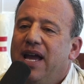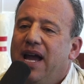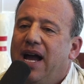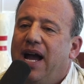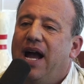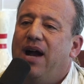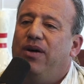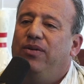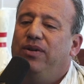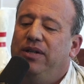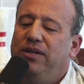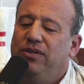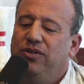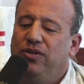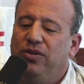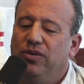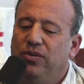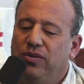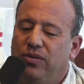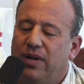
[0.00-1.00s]
How did
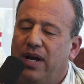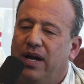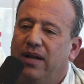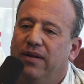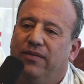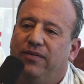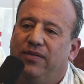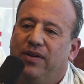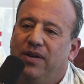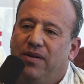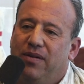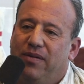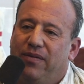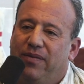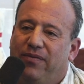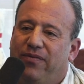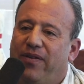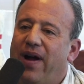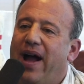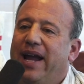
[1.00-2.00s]
you kind of
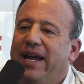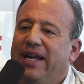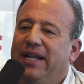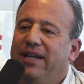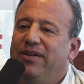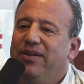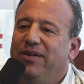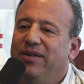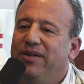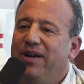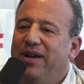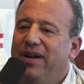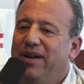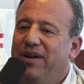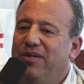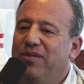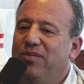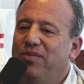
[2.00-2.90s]
find uh,